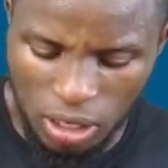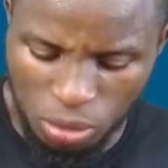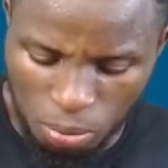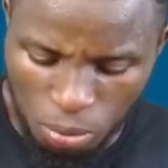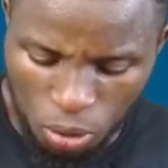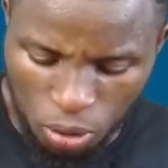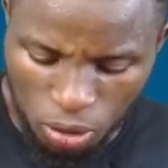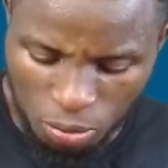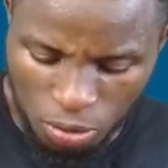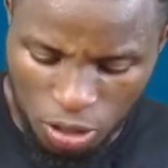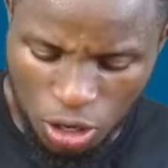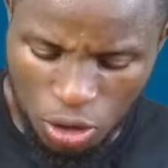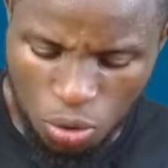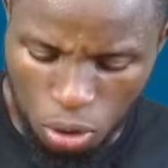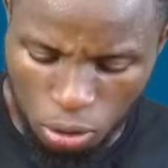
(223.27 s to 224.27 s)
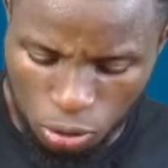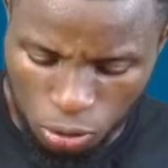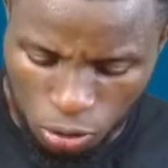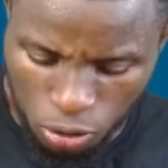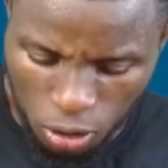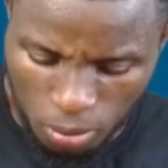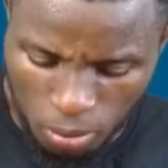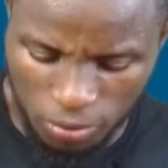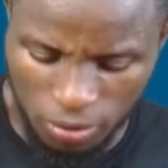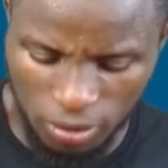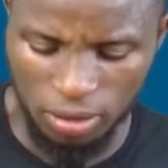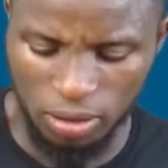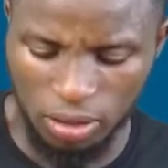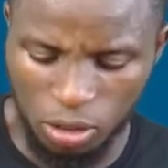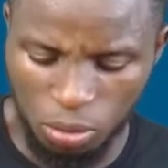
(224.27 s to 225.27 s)
it must be equal to
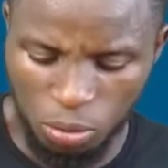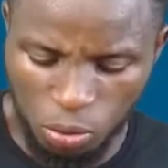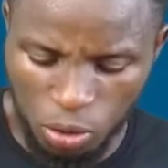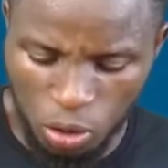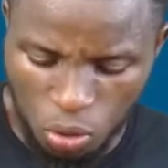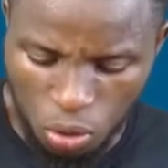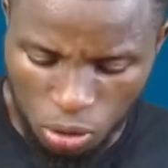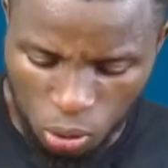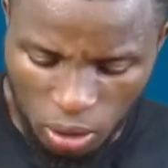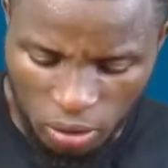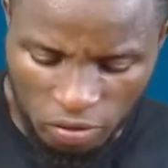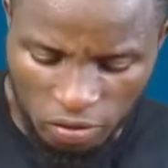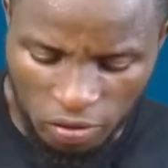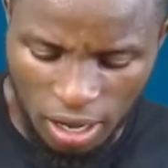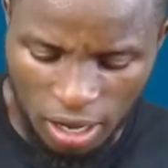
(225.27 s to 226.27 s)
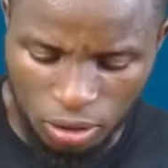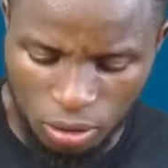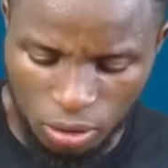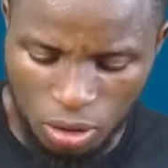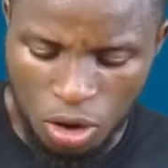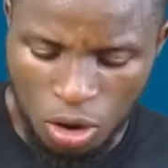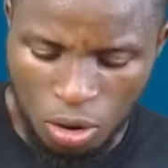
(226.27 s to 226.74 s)
something. It must be equal to a value.